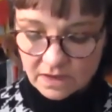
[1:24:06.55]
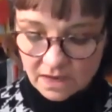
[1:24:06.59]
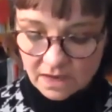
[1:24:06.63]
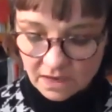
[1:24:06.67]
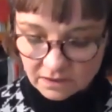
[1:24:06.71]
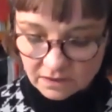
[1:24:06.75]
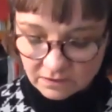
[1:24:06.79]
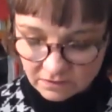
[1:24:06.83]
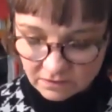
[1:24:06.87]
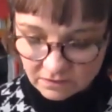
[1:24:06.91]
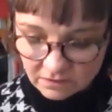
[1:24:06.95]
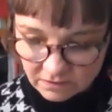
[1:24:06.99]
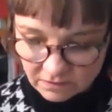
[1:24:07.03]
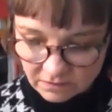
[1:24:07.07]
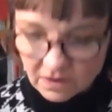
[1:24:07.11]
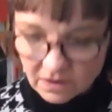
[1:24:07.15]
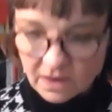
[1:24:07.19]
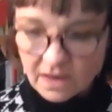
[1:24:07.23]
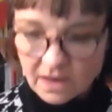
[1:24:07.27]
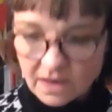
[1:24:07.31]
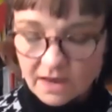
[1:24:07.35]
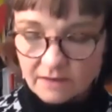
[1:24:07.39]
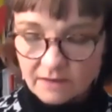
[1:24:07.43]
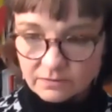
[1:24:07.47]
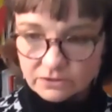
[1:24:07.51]
and
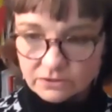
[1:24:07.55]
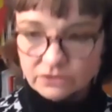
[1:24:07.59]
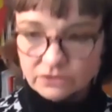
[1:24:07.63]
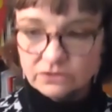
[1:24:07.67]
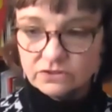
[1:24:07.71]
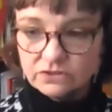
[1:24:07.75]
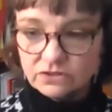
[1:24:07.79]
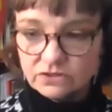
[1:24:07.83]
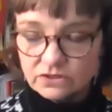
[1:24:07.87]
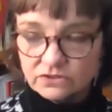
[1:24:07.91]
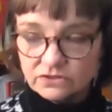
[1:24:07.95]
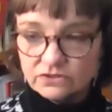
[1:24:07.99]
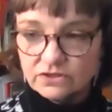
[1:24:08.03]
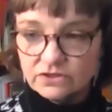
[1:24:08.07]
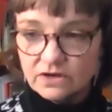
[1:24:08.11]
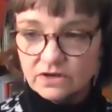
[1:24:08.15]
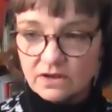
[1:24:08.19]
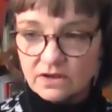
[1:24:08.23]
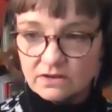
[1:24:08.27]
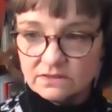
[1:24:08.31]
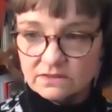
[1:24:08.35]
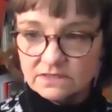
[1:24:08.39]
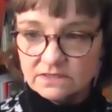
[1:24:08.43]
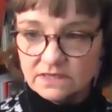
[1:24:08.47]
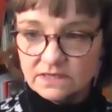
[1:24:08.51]
Aboriginal and Torres Strait
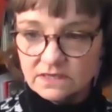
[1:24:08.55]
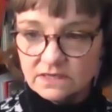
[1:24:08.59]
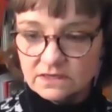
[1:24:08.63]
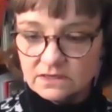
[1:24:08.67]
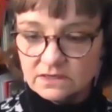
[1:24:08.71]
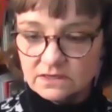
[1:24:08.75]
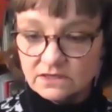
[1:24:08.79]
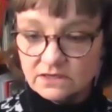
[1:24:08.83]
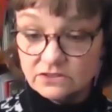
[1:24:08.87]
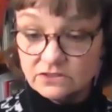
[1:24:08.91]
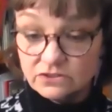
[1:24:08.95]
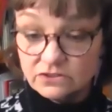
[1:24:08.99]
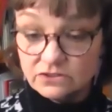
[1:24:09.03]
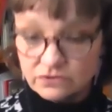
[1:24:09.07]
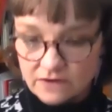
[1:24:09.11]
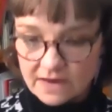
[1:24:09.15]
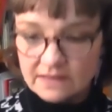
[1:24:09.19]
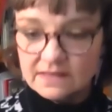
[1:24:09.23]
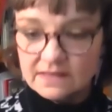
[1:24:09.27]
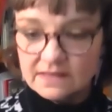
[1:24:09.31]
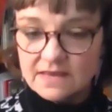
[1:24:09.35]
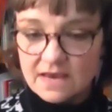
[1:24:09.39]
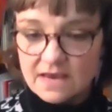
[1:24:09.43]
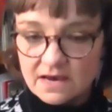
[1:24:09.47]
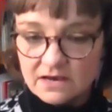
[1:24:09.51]
Islander
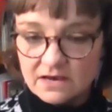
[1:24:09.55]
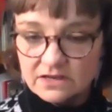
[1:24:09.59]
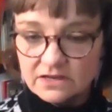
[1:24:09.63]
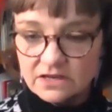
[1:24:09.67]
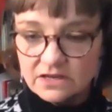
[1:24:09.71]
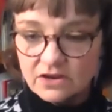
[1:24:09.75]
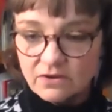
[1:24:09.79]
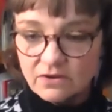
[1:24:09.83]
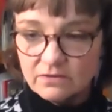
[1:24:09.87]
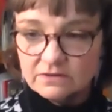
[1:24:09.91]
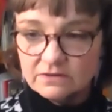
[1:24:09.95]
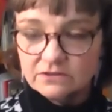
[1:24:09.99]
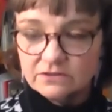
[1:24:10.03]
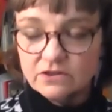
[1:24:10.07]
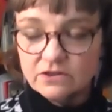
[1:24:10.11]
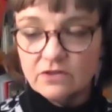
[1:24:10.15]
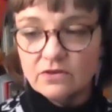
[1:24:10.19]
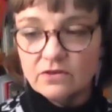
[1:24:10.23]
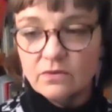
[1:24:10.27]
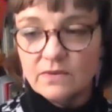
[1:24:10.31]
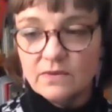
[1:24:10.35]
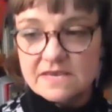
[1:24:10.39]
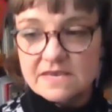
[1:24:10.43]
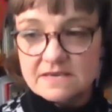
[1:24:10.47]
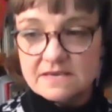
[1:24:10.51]
Australia, you know, so
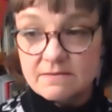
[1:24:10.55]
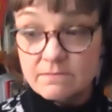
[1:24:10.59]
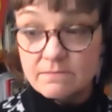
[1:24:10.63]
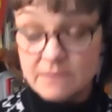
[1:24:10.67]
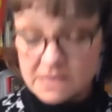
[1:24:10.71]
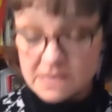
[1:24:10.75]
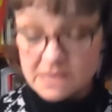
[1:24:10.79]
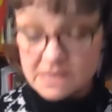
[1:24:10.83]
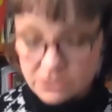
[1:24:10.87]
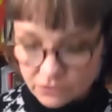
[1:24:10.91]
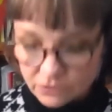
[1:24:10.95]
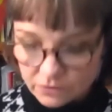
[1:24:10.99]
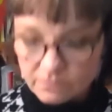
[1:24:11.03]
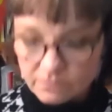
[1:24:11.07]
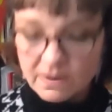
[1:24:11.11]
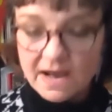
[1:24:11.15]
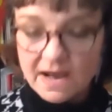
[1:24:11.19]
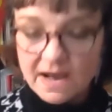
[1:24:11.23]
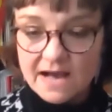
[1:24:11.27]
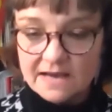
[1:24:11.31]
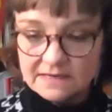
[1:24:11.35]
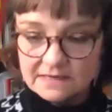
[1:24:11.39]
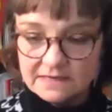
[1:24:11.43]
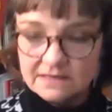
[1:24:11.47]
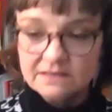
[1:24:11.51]
that we can be good
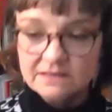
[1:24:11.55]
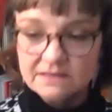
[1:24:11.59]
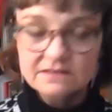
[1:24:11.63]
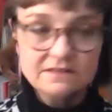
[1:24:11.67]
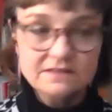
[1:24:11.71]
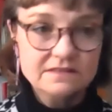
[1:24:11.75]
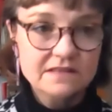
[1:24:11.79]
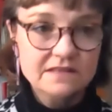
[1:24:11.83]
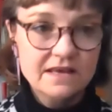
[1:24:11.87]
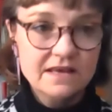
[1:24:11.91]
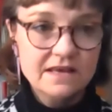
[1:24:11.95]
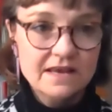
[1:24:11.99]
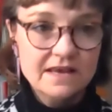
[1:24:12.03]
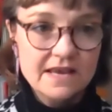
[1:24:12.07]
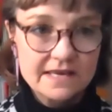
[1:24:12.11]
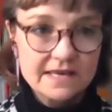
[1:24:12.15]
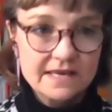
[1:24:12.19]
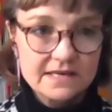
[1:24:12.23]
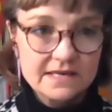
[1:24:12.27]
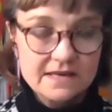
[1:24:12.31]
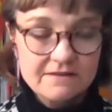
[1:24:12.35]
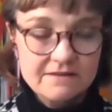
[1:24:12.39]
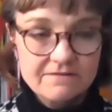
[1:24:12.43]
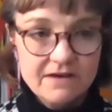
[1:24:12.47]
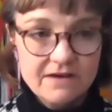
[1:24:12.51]
partners
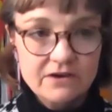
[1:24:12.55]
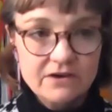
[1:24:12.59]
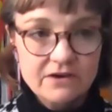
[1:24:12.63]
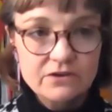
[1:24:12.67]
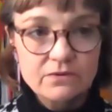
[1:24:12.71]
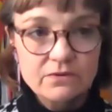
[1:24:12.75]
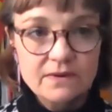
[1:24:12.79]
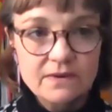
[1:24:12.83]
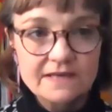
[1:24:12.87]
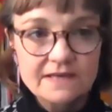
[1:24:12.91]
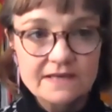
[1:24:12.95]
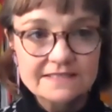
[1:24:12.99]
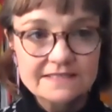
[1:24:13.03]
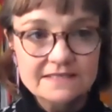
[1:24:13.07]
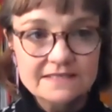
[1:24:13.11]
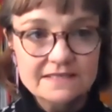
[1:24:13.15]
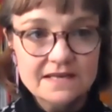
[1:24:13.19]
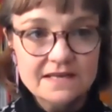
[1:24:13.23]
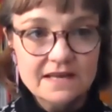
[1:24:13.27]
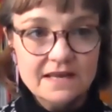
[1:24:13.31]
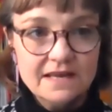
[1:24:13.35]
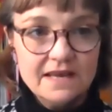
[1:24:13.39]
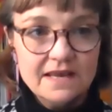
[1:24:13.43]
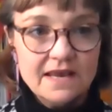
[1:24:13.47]
in evaluation